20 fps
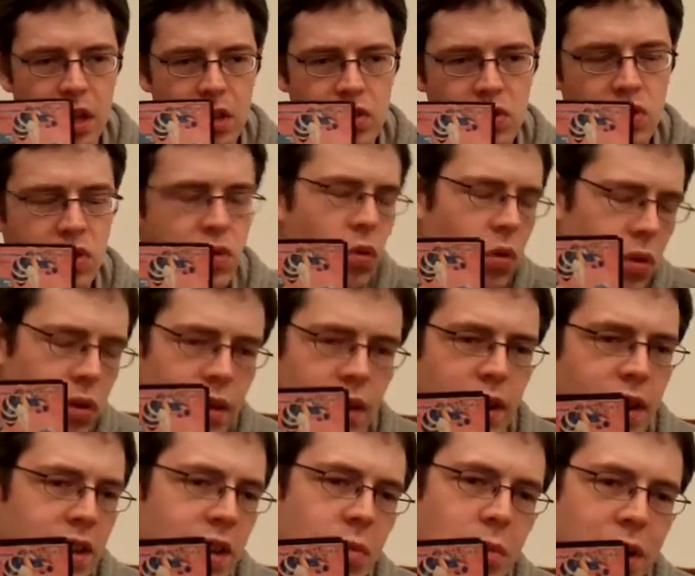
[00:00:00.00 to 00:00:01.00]
sort of
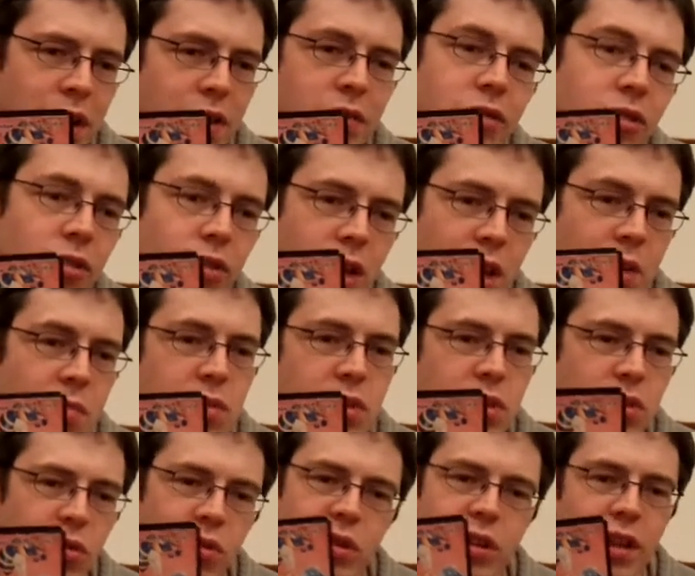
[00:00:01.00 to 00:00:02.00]
like a platform game,
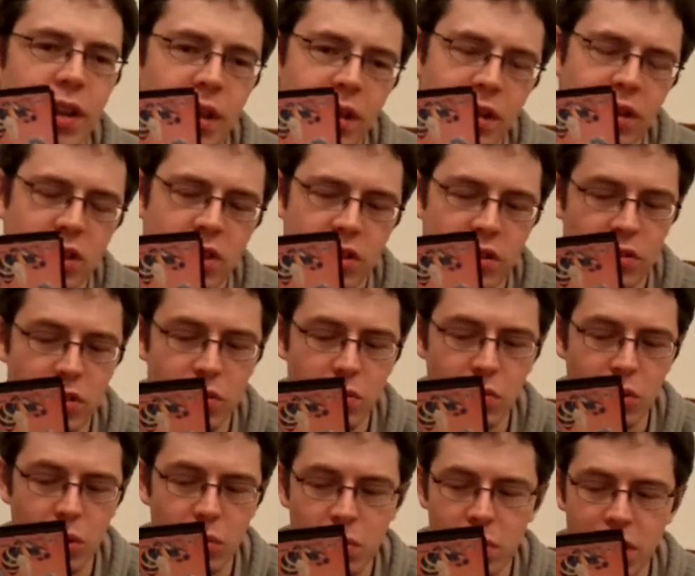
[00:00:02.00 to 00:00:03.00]
sort of like a shoot
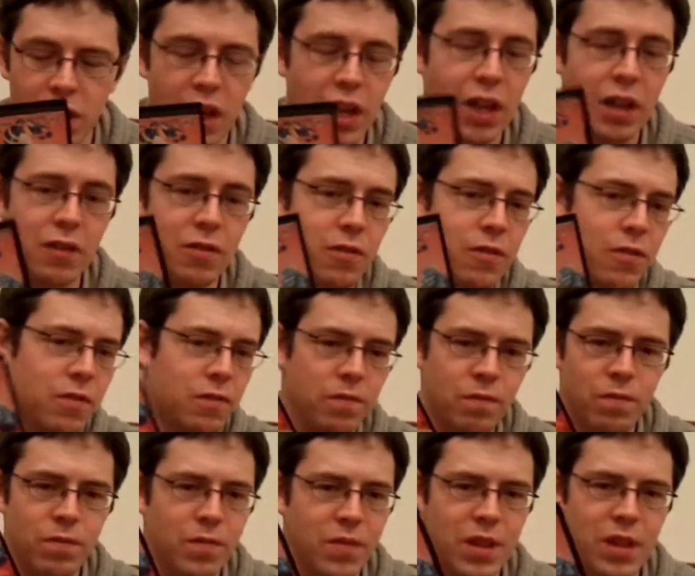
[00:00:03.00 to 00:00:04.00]
'em up, if
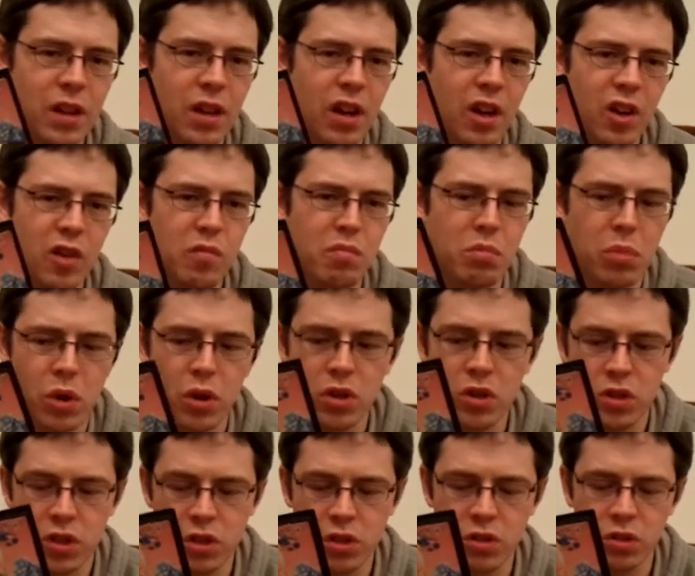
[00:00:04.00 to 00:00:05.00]
you kind of
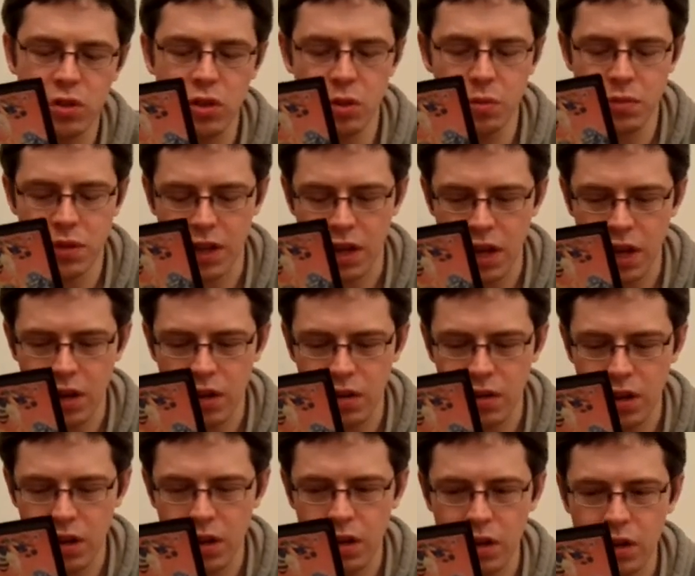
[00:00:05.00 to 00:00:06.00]
merge the two of them together
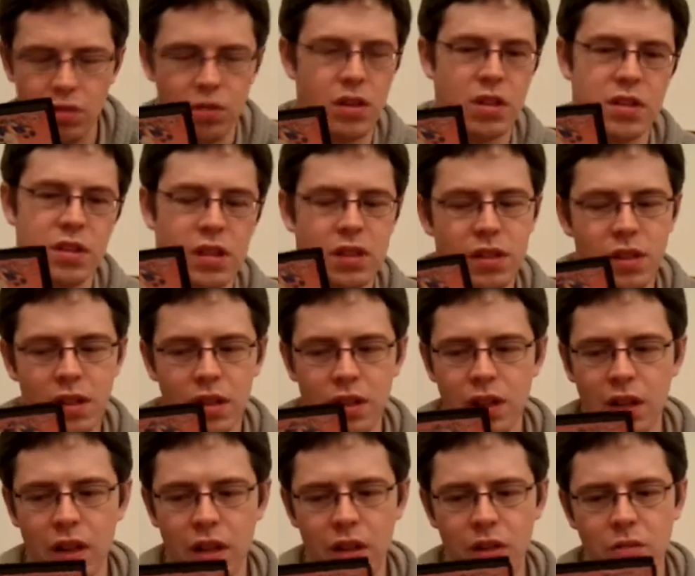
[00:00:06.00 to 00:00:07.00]
in a crazy
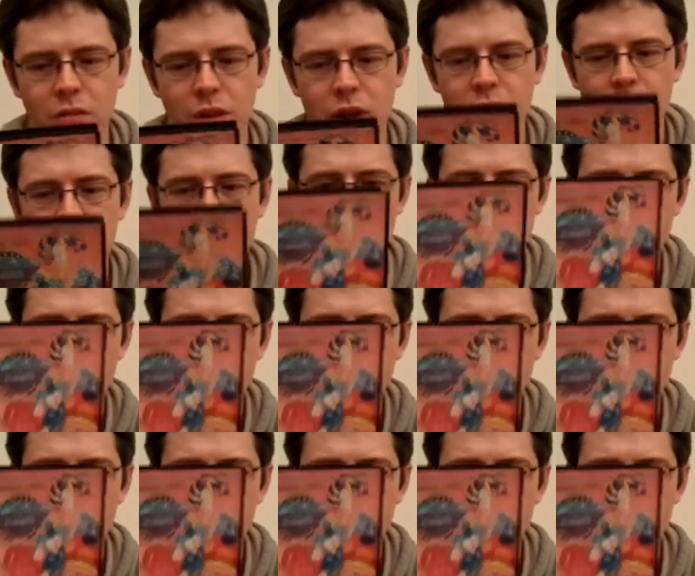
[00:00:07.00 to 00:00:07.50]
psychedelic way.